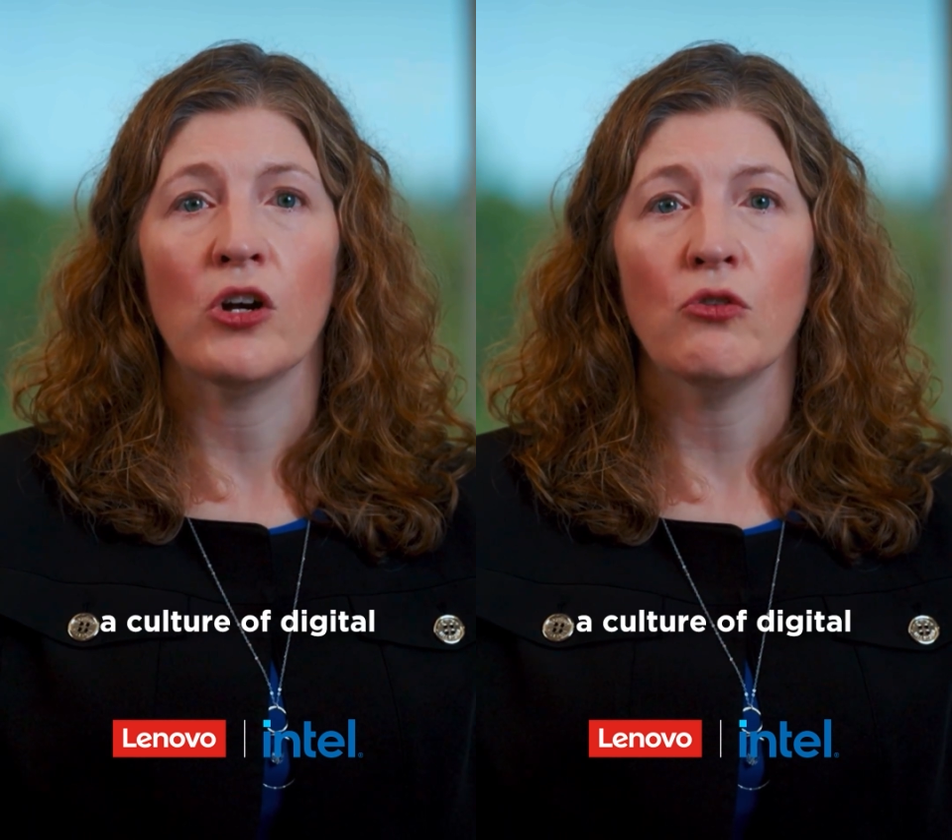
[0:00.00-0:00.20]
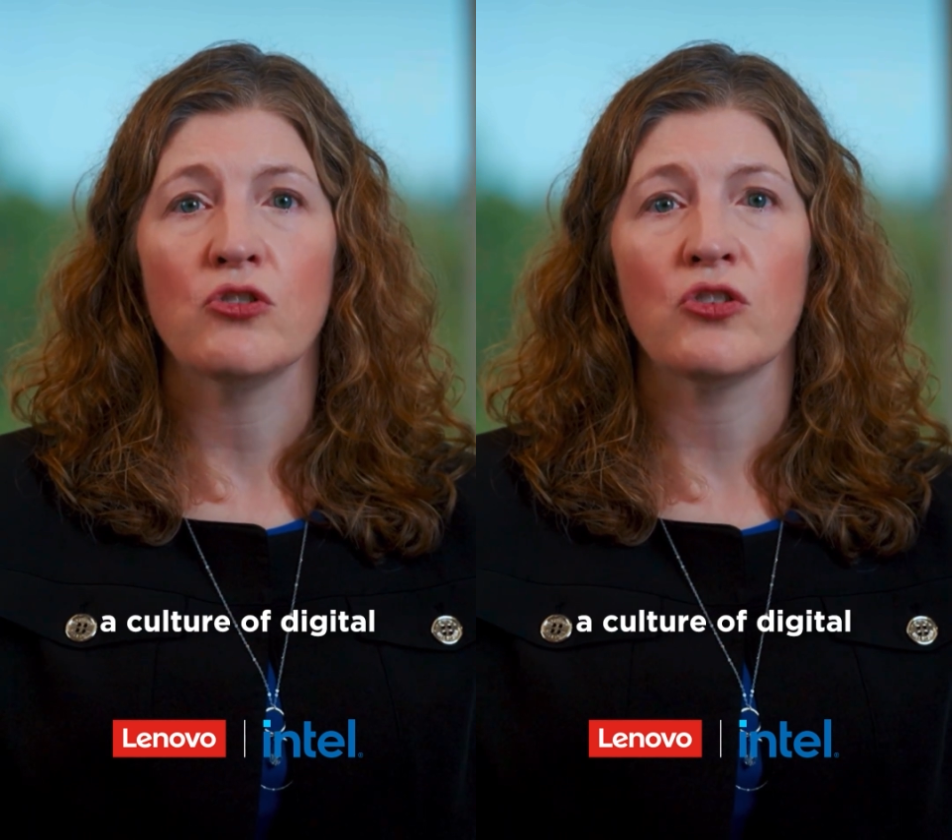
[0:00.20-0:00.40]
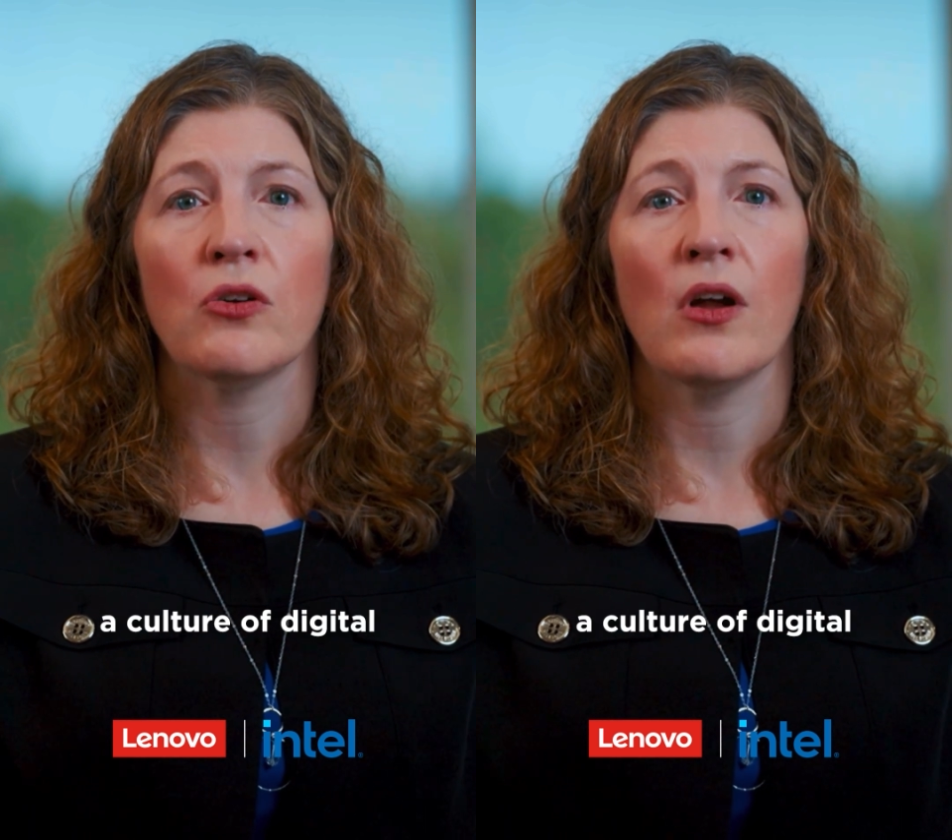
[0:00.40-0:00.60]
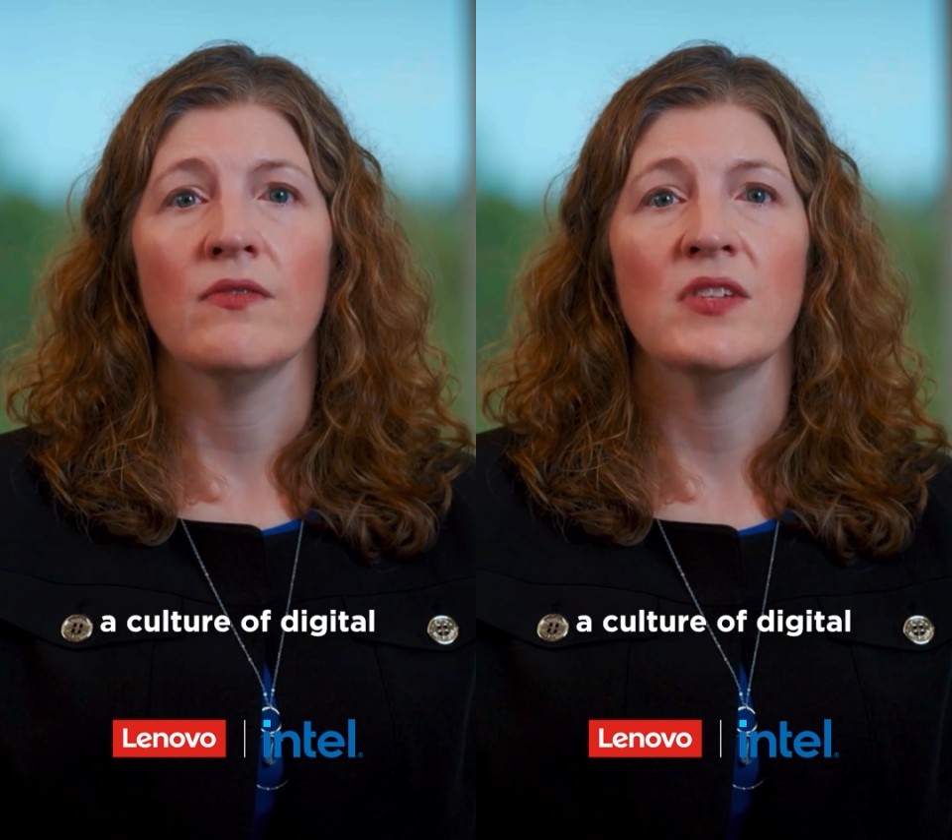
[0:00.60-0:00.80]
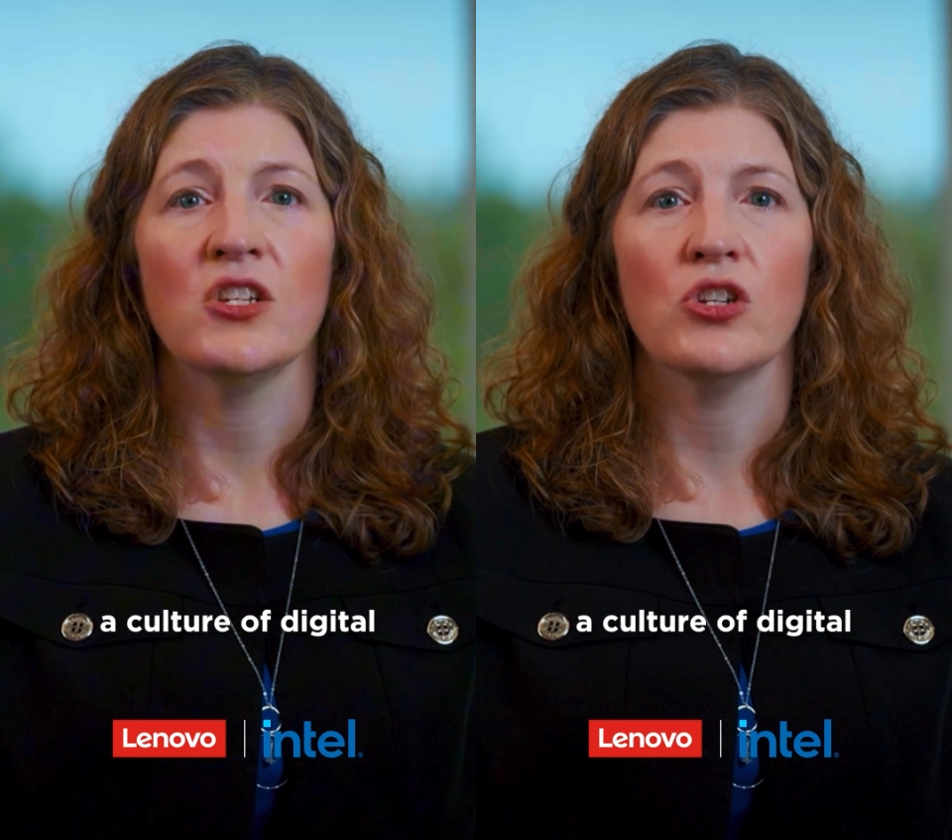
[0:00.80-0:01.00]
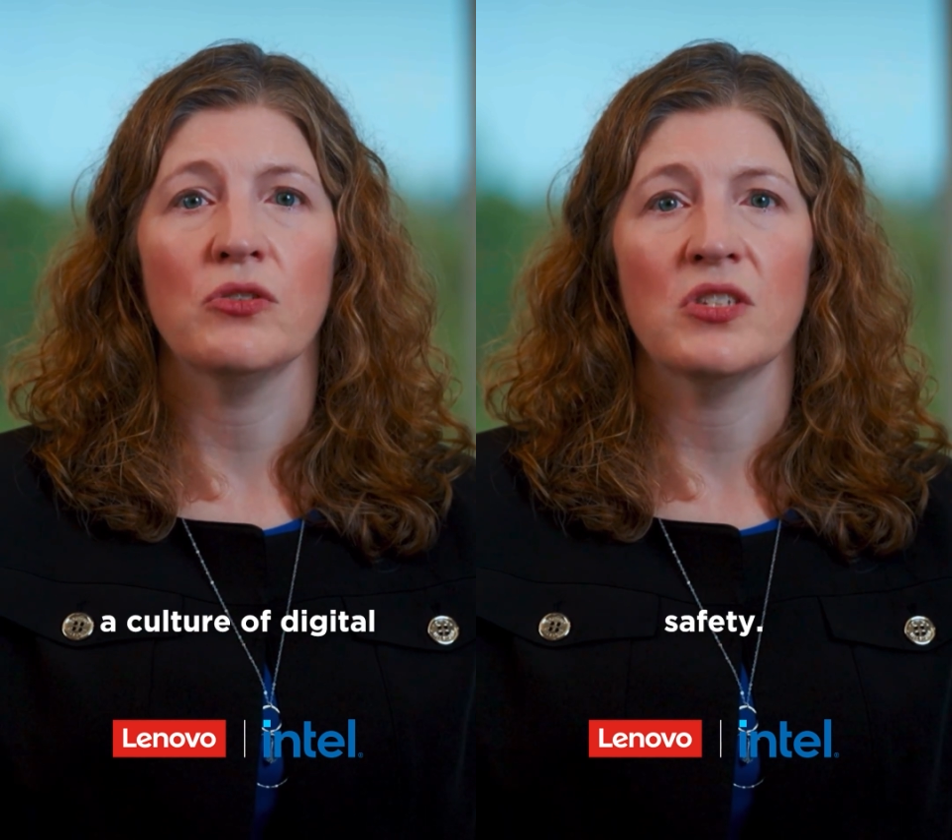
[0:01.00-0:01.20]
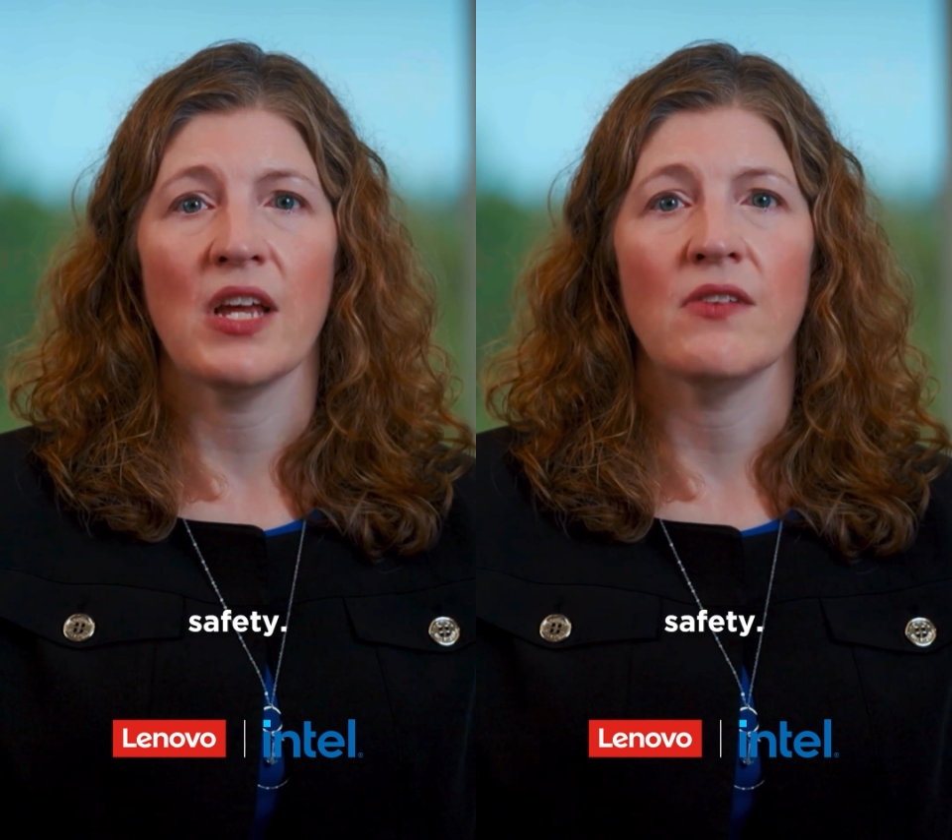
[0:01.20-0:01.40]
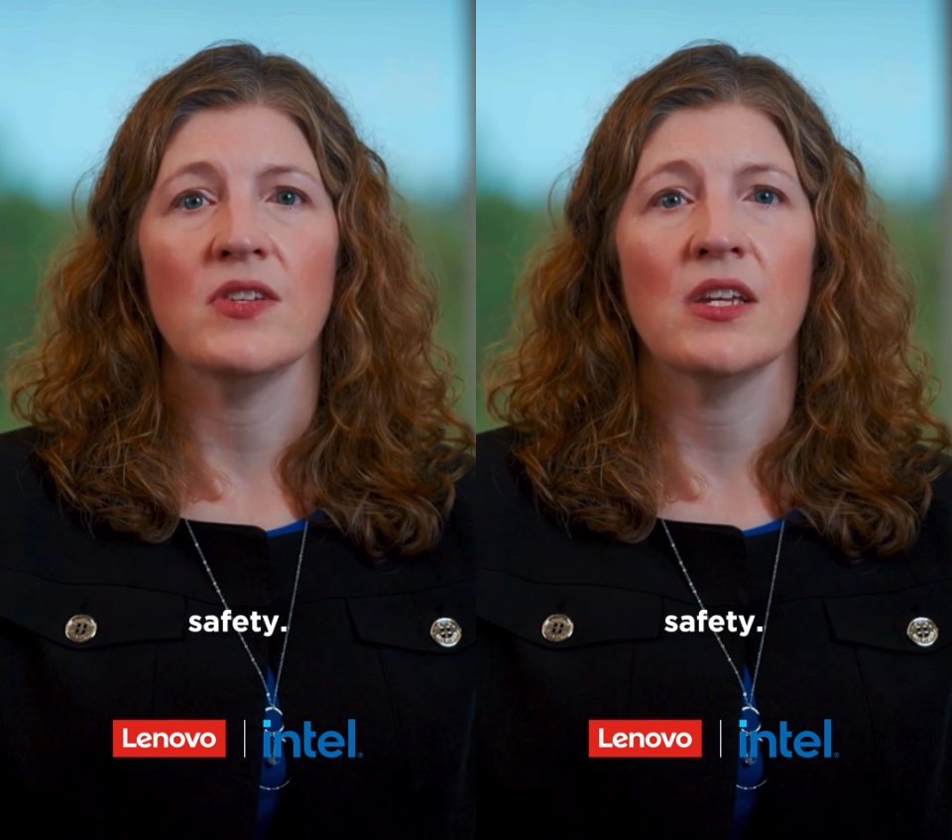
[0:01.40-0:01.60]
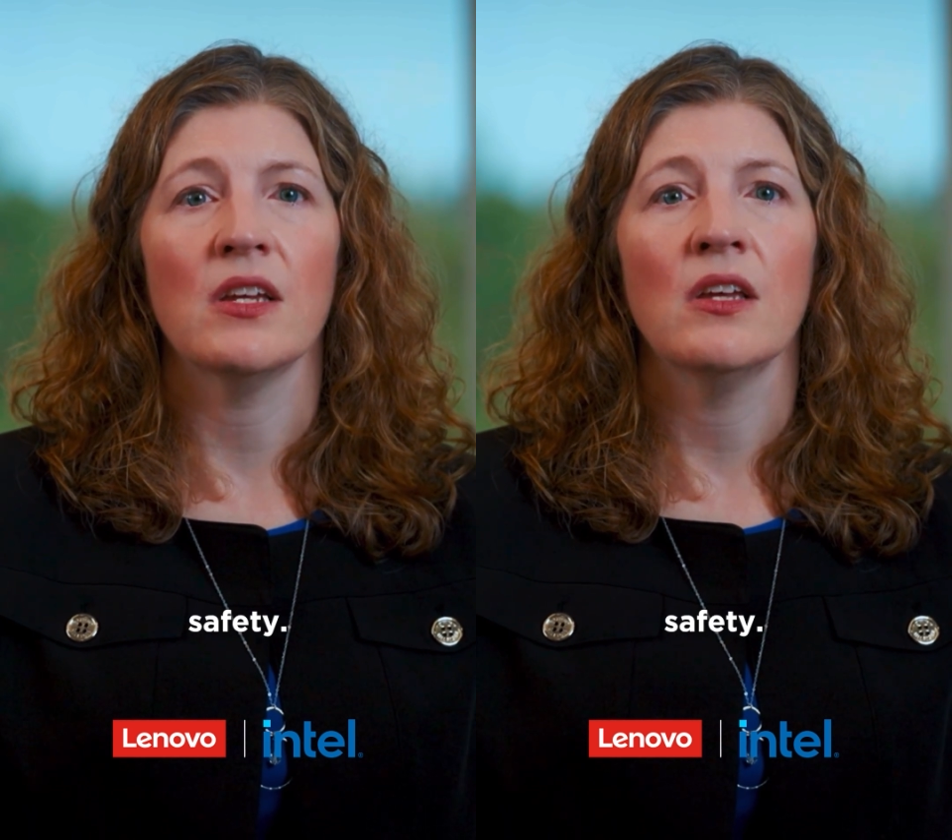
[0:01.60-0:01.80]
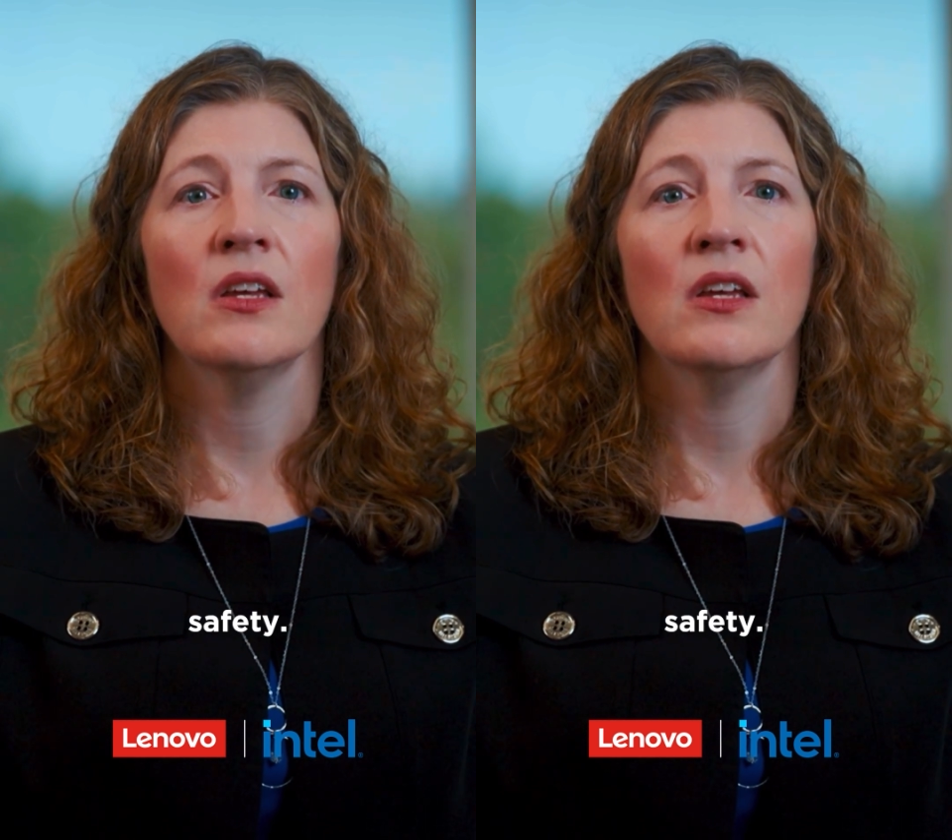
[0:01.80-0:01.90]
culture of digital safety.